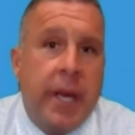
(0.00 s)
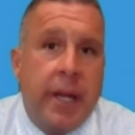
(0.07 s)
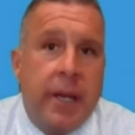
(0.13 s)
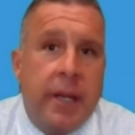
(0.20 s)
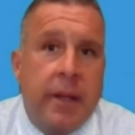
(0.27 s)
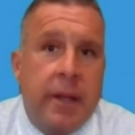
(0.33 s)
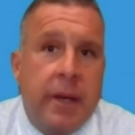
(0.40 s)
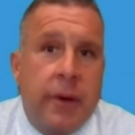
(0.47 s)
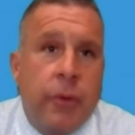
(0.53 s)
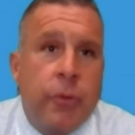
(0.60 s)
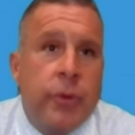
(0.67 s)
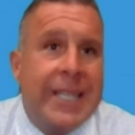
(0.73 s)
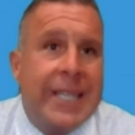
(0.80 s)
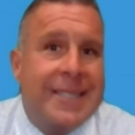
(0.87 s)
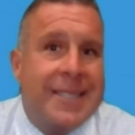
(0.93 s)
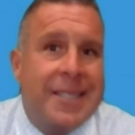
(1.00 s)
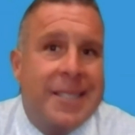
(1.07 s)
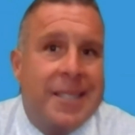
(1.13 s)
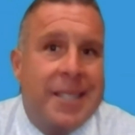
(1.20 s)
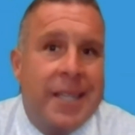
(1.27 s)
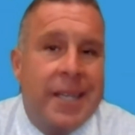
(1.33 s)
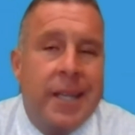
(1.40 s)
again, only
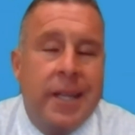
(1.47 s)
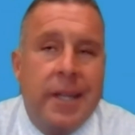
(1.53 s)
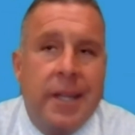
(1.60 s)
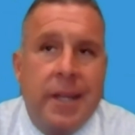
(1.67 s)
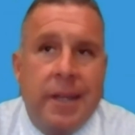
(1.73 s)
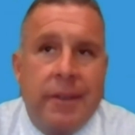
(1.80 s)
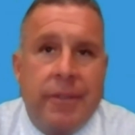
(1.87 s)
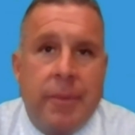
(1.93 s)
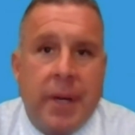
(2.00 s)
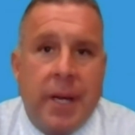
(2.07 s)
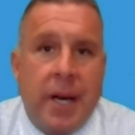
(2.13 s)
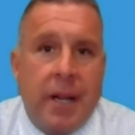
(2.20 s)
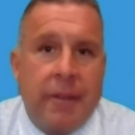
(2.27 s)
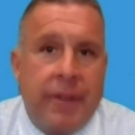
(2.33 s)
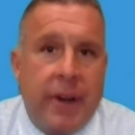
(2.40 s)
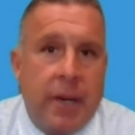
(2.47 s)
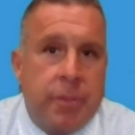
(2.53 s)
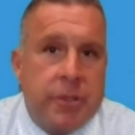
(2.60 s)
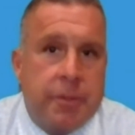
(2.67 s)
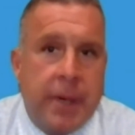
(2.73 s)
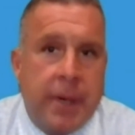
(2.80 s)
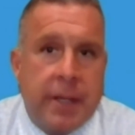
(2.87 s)
existing from a codified
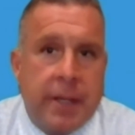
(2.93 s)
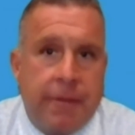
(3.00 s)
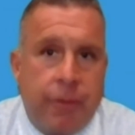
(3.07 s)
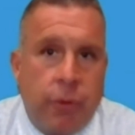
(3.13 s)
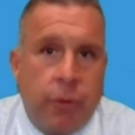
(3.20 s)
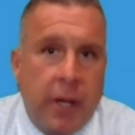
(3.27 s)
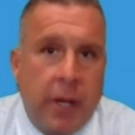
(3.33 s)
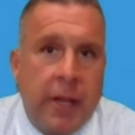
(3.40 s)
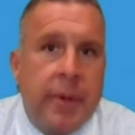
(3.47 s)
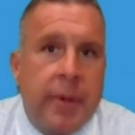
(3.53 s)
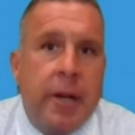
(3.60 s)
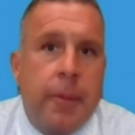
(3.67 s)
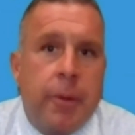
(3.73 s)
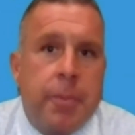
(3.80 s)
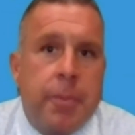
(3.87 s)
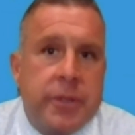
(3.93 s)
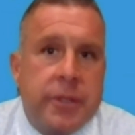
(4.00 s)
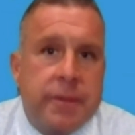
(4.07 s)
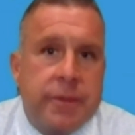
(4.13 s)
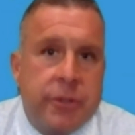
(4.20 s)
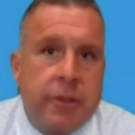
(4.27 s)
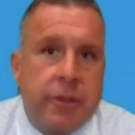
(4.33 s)
perspective for the limited
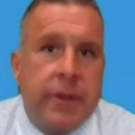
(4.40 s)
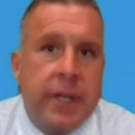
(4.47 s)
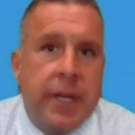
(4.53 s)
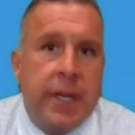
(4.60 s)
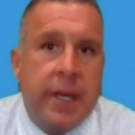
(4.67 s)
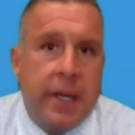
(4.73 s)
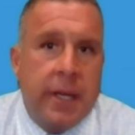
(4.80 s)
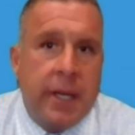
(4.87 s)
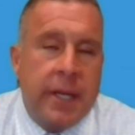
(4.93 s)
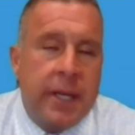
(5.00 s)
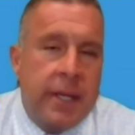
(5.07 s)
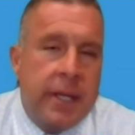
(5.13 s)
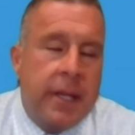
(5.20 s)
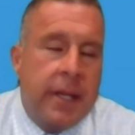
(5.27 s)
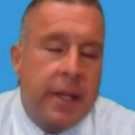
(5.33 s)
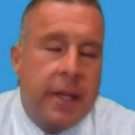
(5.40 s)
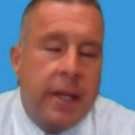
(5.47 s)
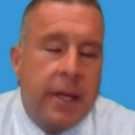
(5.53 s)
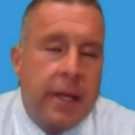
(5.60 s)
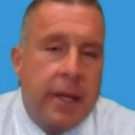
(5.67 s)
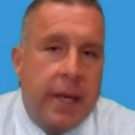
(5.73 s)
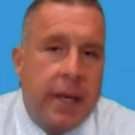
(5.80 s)
purpose of serving in
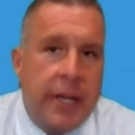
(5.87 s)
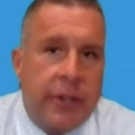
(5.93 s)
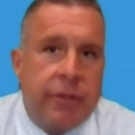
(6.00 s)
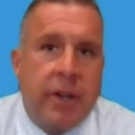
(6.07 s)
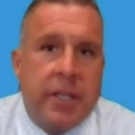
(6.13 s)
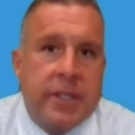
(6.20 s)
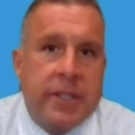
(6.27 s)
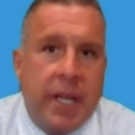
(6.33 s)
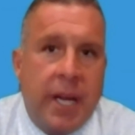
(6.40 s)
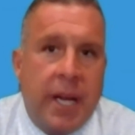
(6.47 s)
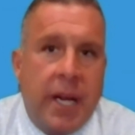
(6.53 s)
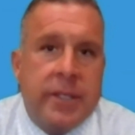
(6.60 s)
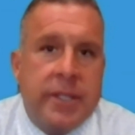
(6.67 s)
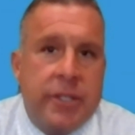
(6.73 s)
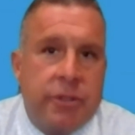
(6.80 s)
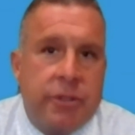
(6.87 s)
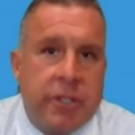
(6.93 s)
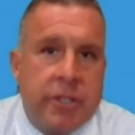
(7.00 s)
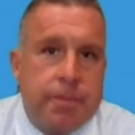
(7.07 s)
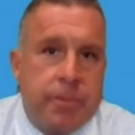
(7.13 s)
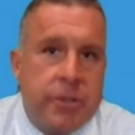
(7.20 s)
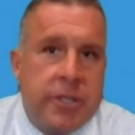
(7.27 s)
a trust as a
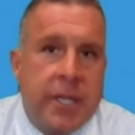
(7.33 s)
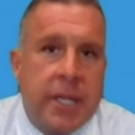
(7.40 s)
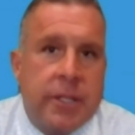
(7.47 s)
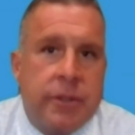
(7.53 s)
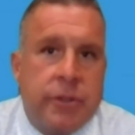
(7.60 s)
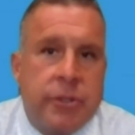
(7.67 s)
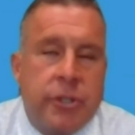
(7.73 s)
trust protector.